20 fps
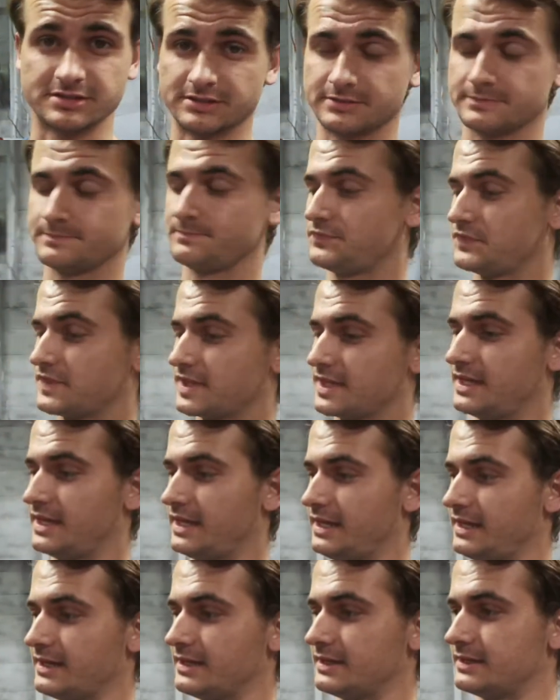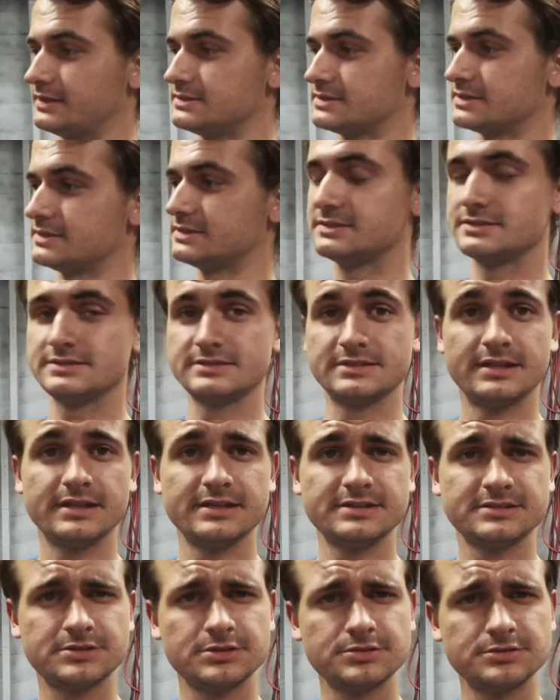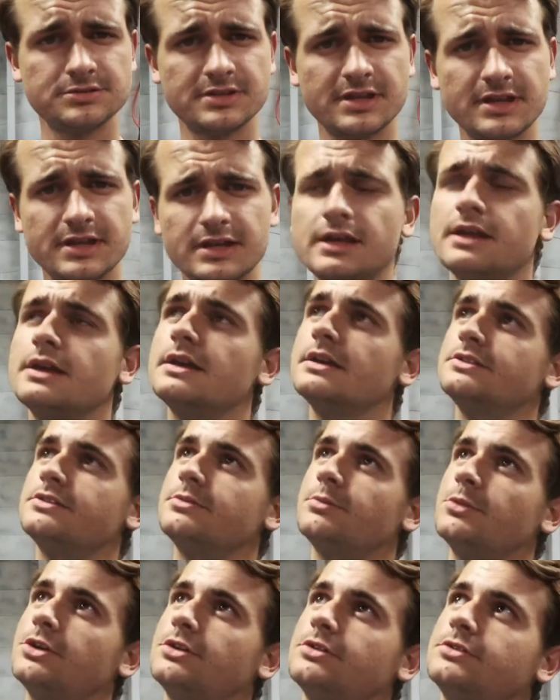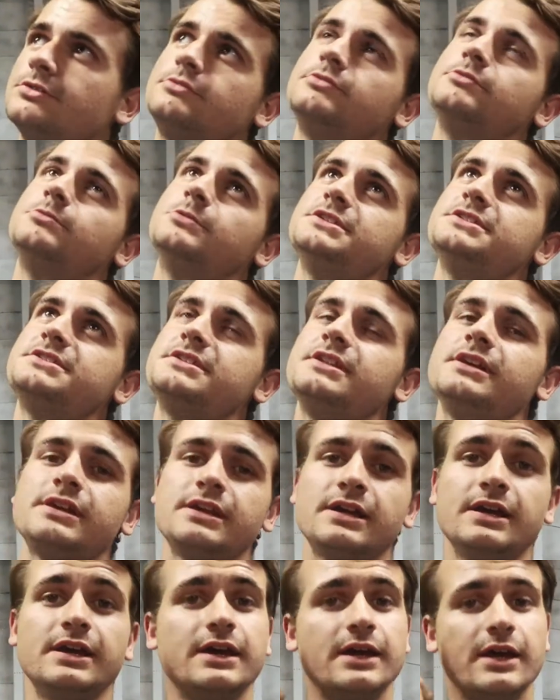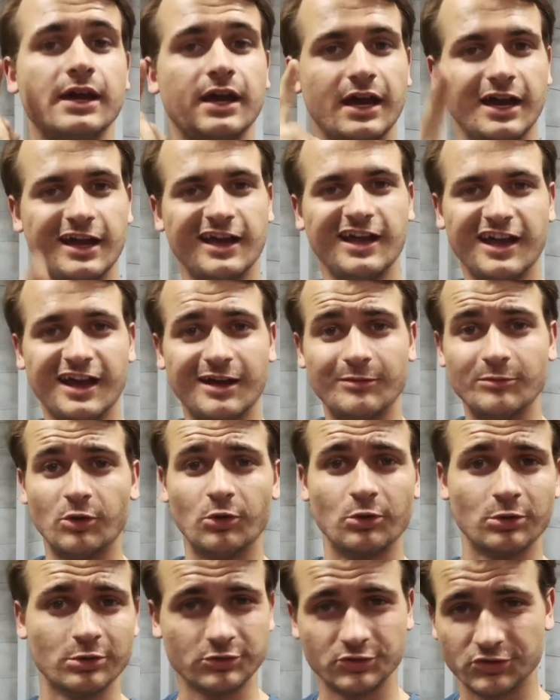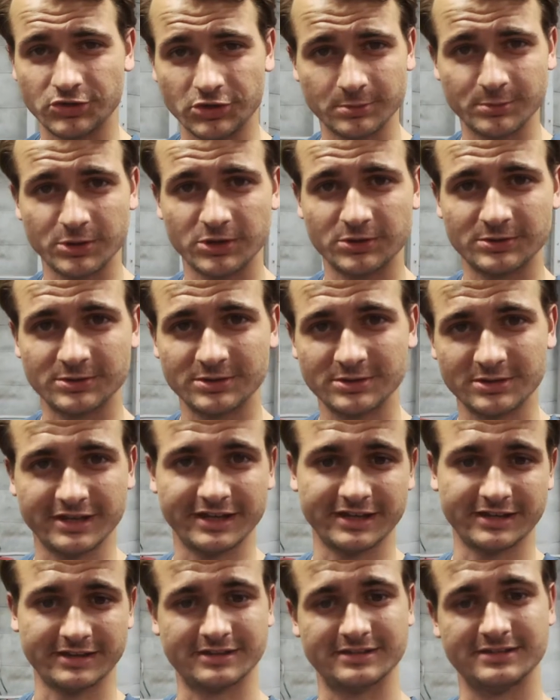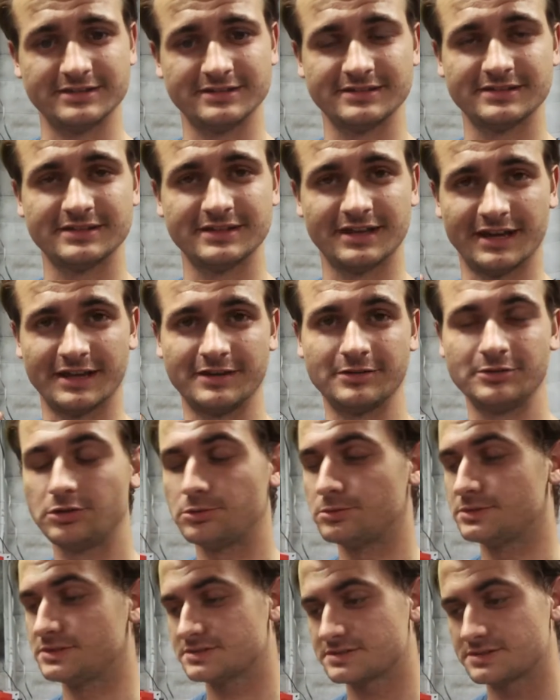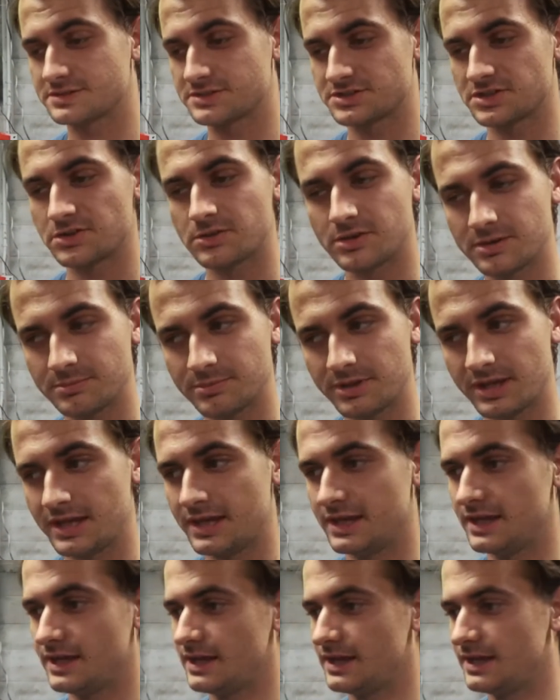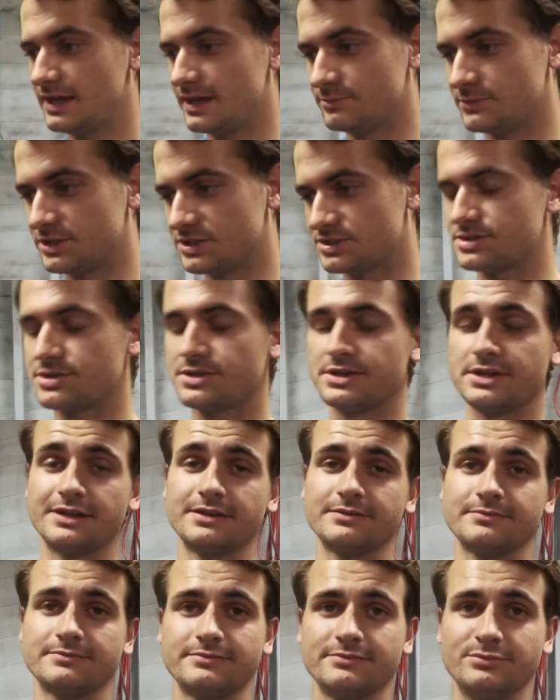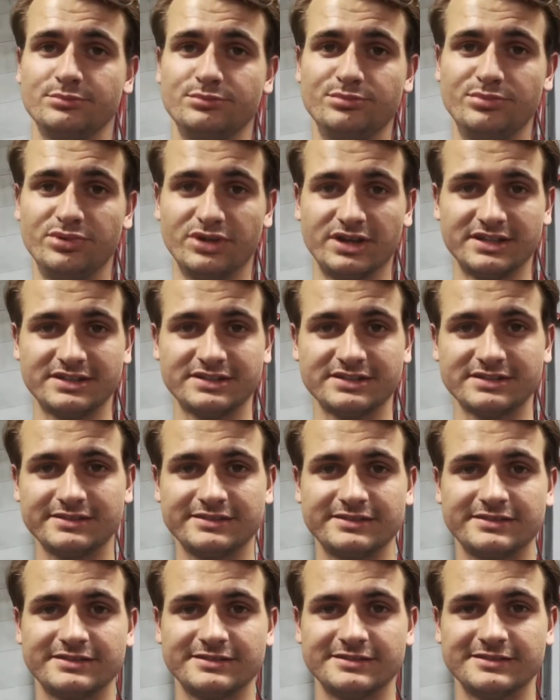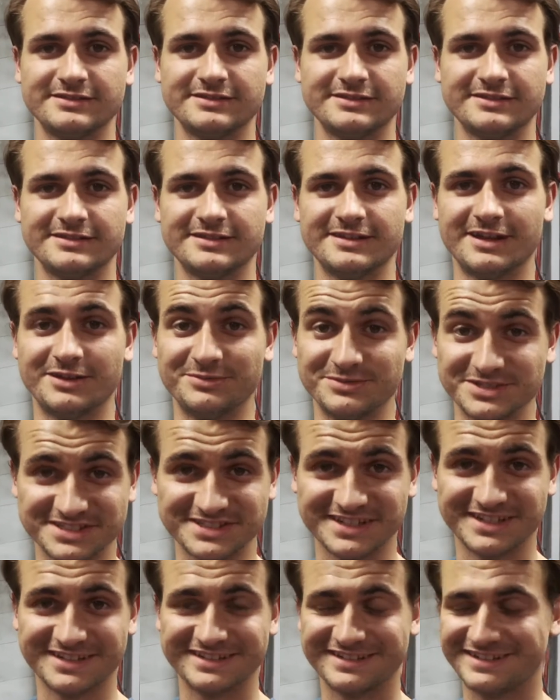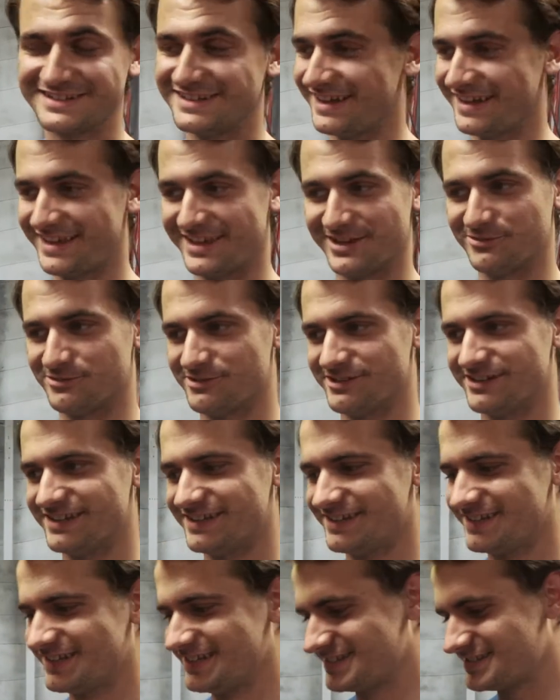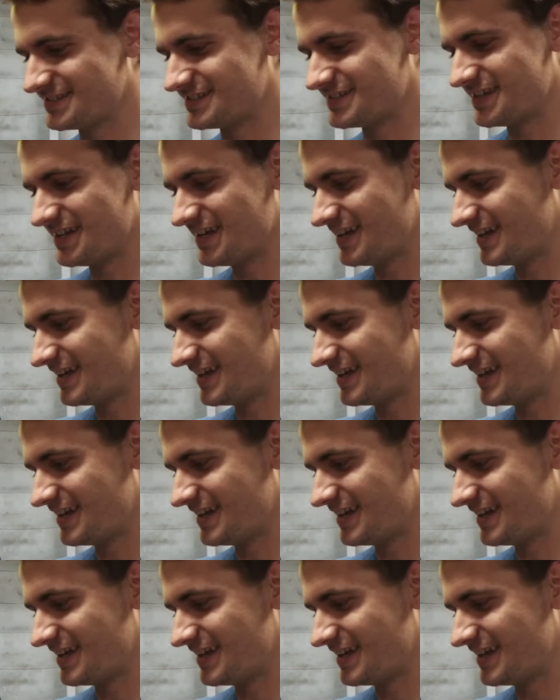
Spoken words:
in, and today's Tuesday, tomorrow Wednesday, I'm gonna order the turbo, and I don't know when it's gonna show up. I'm not sure yet, but I'm excited. I can't wait. It's